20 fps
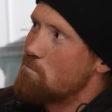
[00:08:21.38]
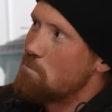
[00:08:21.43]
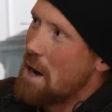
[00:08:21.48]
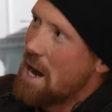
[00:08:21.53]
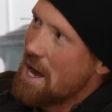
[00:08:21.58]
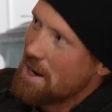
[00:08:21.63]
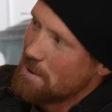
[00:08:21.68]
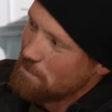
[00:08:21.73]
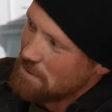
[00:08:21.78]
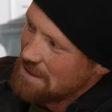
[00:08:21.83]

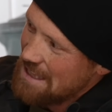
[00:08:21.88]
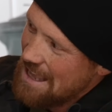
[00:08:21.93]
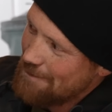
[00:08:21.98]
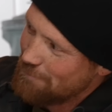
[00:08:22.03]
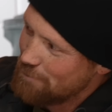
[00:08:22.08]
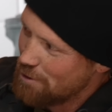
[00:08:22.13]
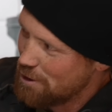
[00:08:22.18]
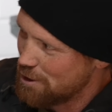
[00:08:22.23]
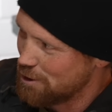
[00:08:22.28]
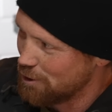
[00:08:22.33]
bottom
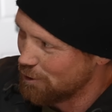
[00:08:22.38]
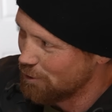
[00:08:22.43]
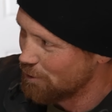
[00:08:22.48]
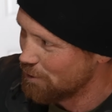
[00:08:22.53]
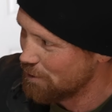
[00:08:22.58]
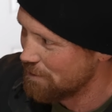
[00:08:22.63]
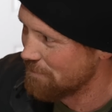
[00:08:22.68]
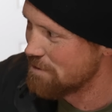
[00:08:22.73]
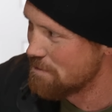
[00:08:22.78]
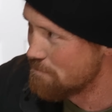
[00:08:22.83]
left
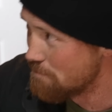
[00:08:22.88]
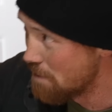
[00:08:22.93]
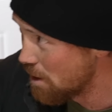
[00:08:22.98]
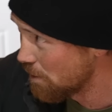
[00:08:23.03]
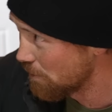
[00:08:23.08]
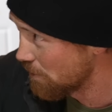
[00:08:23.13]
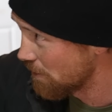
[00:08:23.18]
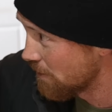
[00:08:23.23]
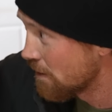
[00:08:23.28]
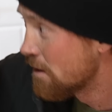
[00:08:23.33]
third of the
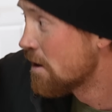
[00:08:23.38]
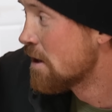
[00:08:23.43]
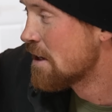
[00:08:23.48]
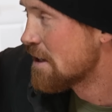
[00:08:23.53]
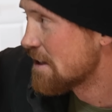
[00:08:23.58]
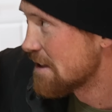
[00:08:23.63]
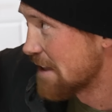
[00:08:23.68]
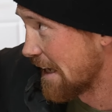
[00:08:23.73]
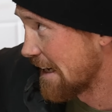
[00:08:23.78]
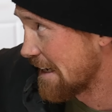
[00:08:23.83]
motor
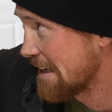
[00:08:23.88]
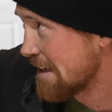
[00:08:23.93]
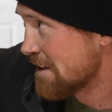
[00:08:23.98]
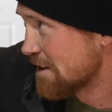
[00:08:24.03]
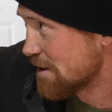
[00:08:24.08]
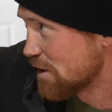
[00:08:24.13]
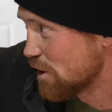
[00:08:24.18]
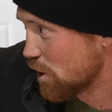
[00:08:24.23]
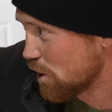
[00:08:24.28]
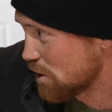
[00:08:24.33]
like
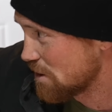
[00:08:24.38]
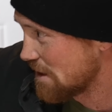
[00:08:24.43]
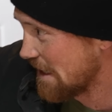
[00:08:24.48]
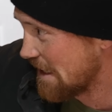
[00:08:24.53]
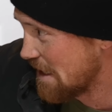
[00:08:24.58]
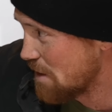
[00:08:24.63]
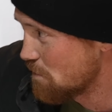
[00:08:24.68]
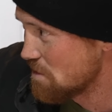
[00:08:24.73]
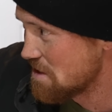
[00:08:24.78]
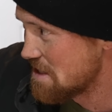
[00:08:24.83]
looks
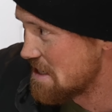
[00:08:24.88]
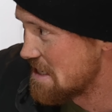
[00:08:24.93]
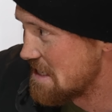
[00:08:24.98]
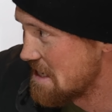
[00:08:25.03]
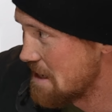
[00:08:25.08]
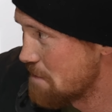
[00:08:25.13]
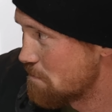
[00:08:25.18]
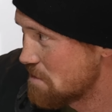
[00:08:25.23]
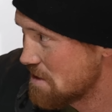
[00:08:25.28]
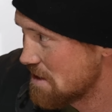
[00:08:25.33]
like it was
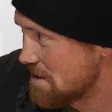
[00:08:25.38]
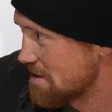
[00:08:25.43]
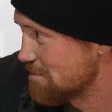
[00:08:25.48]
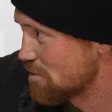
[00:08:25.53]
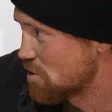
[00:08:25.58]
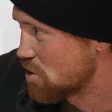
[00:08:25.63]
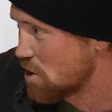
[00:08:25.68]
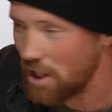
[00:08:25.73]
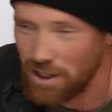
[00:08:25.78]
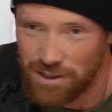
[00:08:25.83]
dipped
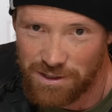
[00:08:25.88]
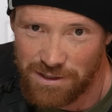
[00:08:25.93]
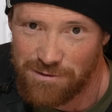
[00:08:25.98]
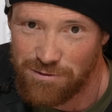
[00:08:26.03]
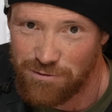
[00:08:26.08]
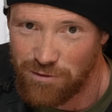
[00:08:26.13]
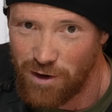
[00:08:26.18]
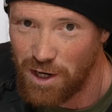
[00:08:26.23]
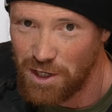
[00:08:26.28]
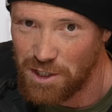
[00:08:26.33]
in chocolate
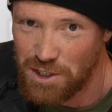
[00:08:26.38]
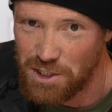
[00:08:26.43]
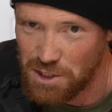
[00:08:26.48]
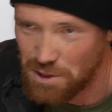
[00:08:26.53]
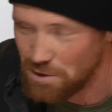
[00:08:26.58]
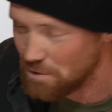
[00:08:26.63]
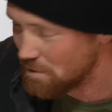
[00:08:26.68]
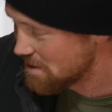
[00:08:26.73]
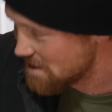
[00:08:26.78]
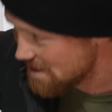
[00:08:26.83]

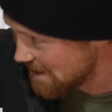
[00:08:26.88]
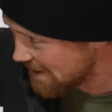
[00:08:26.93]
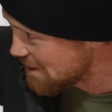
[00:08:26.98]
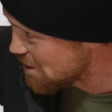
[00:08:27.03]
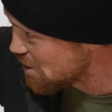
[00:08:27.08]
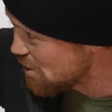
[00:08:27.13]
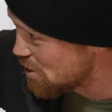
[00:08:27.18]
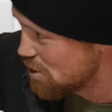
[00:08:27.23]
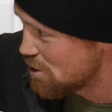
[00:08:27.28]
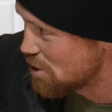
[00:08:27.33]
fondue. It's like
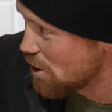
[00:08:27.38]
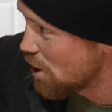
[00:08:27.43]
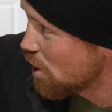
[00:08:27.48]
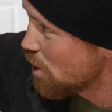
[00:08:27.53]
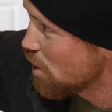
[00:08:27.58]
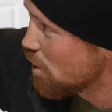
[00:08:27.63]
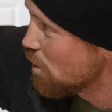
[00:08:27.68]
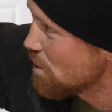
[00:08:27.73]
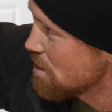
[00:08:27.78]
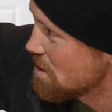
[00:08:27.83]

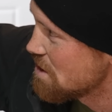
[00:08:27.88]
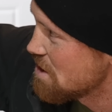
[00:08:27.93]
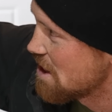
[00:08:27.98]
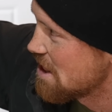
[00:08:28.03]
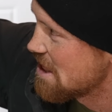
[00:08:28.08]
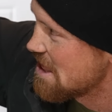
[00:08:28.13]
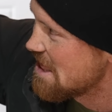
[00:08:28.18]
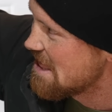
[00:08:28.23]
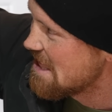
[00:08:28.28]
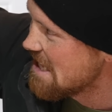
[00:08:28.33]
so
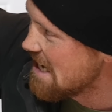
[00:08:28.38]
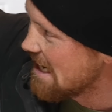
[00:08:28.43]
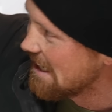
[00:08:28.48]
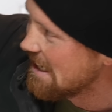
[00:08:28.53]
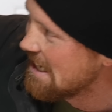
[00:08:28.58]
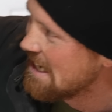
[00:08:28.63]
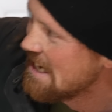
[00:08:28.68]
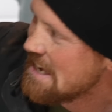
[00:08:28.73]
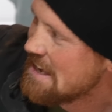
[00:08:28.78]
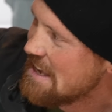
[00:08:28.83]

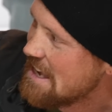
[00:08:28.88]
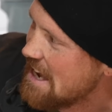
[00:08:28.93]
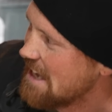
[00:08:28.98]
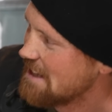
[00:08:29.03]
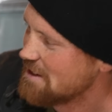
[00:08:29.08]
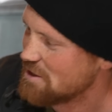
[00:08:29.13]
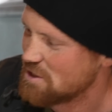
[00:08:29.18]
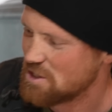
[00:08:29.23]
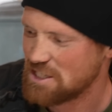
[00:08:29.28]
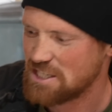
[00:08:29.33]
thick
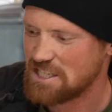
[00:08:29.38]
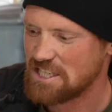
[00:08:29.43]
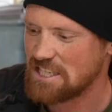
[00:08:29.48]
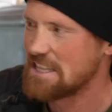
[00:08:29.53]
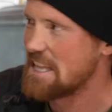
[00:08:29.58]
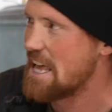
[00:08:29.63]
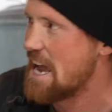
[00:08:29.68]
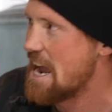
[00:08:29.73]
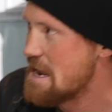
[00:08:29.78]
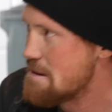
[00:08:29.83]
and
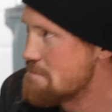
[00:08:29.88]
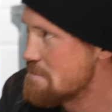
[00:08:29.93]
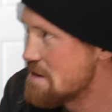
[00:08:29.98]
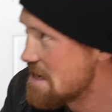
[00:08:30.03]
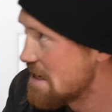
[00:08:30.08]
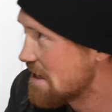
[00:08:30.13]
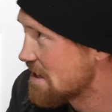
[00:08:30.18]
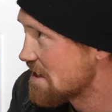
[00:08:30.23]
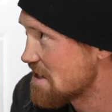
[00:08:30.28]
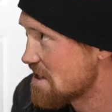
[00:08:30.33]

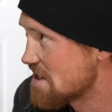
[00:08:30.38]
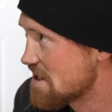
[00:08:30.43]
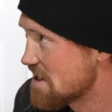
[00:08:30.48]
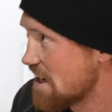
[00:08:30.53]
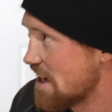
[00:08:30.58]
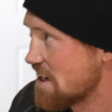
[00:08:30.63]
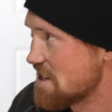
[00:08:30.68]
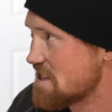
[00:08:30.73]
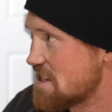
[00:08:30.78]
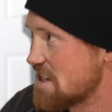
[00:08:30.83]
slimy and
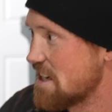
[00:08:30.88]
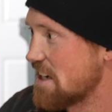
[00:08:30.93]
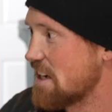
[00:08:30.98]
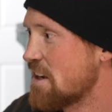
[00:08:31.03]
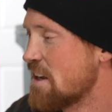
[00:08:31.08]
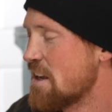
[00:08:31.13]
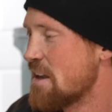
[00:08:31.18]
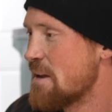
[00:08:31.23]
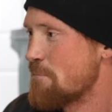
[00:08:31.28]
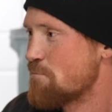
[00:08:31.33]

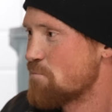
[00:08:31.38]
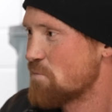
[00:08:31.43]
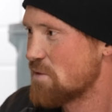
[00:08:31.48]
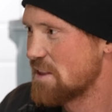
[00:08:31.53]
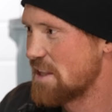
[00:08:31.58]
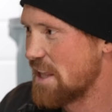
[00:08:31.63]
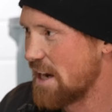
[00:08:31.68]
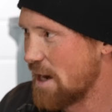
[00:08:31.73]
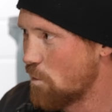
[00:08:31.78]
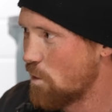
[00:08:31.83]
disgusting
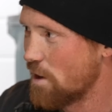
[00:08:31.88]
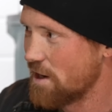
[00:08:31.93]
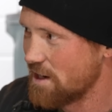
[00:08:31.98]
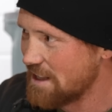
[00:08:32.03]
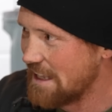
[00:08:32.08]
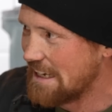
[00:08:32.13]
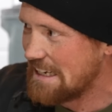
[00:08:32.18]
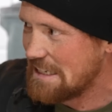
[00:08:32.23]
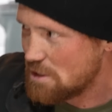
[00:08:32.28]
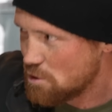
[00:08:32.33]
that I want to
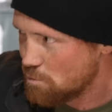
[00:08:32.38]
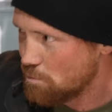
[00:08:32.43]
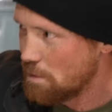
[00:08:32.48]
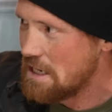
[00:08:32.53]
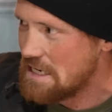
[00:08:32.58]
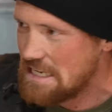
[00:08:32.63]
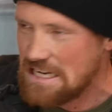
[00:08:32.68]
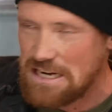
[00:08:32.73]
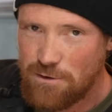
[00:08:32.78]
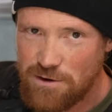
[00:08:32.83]
like
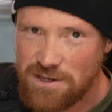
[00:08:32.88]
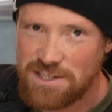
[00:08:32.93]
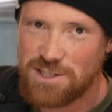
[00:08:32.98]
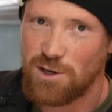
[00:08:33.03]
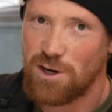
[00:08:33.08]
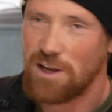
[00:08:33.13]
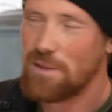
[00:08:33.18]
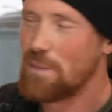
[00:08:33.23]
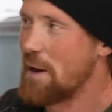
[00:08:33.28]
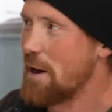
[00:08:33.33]
spray
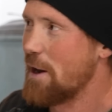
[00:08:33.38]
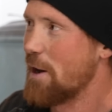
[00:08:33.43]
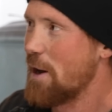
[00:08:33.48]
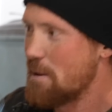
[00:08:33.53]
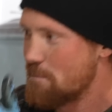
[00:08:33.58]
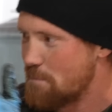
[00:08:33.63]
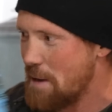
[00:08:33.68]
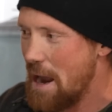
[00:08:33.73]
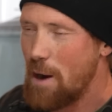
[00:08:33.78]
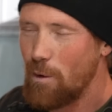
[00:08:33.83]
degreaser on there
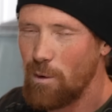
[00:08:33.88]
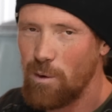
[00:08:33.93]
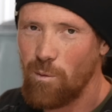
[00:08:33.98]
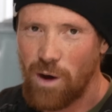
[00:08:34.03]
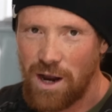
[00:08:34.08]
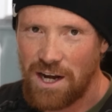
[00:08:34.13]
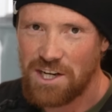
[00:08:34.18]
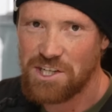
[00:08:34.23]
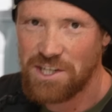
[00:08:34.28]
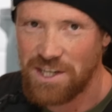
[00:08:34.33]
and power
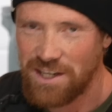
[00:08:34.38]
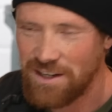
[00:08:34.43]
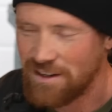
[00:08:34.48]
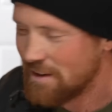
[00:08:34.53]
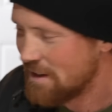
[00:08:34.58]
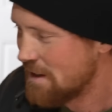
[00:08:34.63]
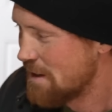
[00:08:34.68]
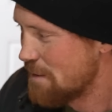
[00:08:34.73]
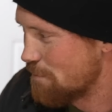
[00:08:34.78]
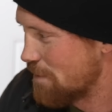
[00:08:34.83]
wash it,
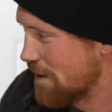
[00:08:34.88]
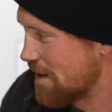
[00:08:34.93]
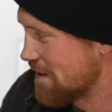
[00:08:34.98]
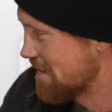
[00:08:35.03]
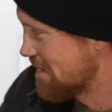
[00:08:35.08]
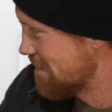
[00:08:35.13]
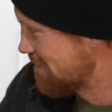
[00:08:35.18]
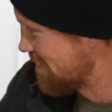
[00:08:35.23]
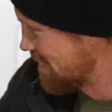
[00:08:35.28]
but the